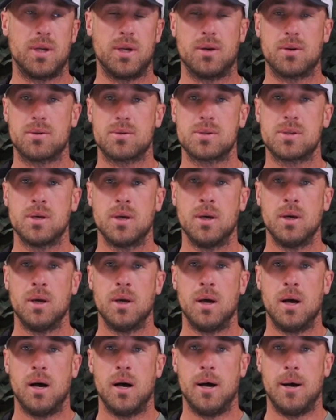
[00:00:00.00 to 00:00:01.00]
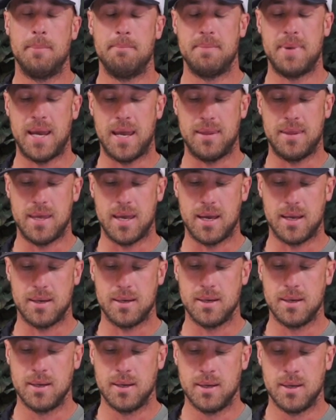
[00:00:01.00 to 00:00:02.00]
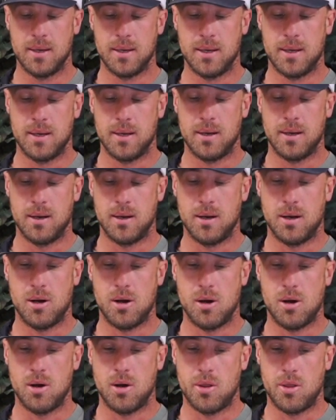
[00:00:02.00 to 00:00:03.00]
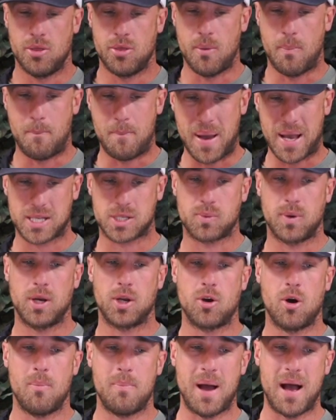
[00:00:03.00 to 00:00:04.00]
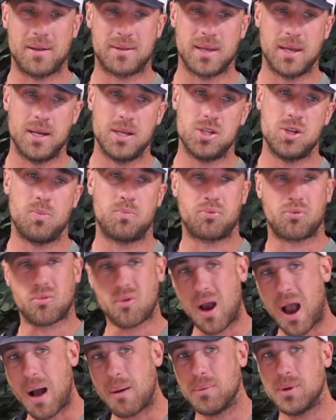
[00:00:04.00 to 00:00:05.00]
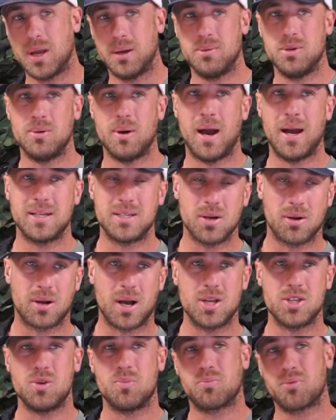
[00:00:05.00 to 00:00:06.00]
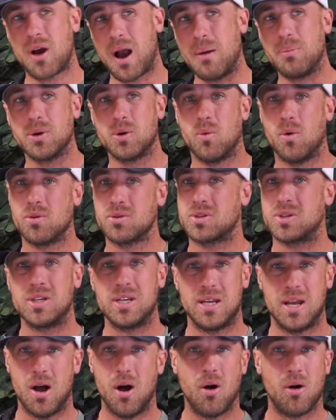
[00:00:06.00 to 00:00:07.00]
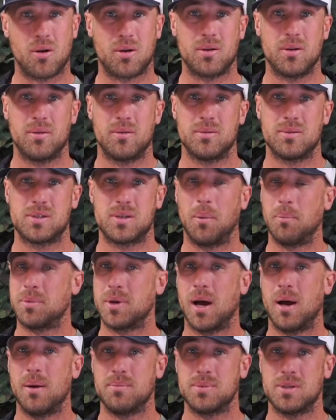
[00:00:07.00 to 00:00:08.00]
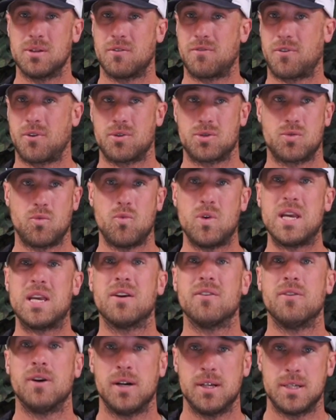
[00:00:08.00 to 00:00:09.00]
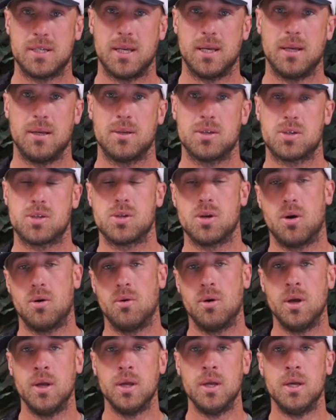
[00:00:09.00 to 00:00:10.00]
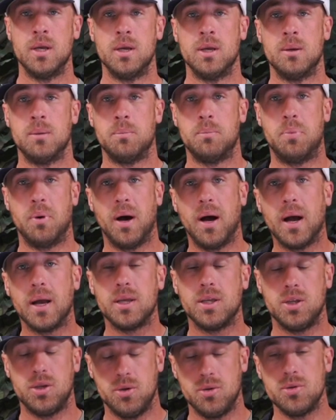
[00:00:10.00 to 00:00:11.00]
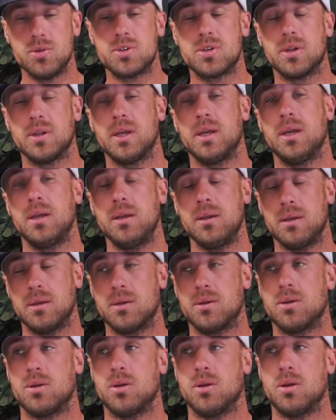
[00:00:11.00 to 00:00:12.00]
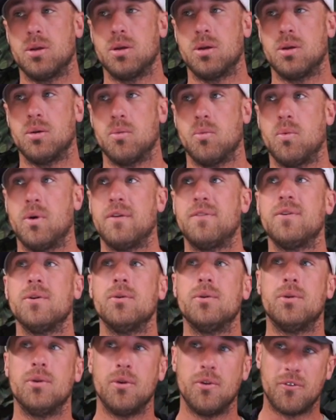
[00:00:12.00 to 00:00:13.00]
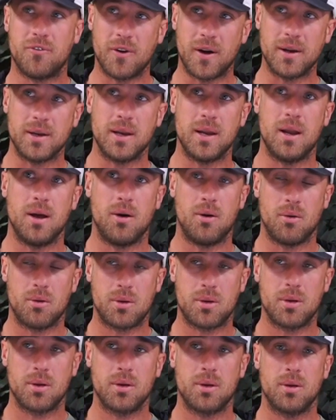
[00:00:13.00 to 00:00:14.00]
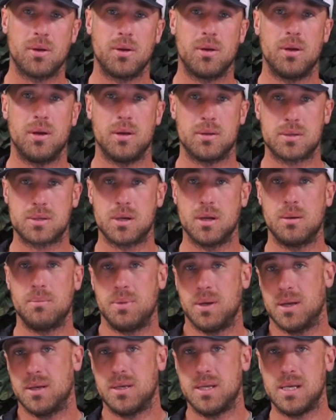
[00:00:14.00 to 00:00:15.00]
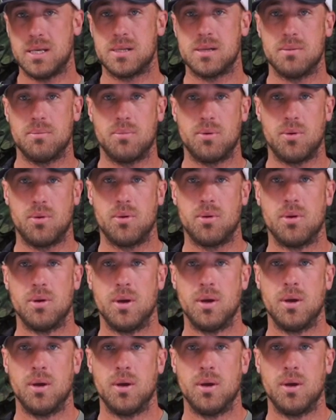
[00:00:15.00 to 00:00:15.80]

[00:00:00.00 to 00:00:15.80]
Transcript: years, and then the best way to go about that is I tell guys you probably won't see an elk sometimes in the first week of hunting. So, but usually if you do find an elk, it's going to be a decent bull.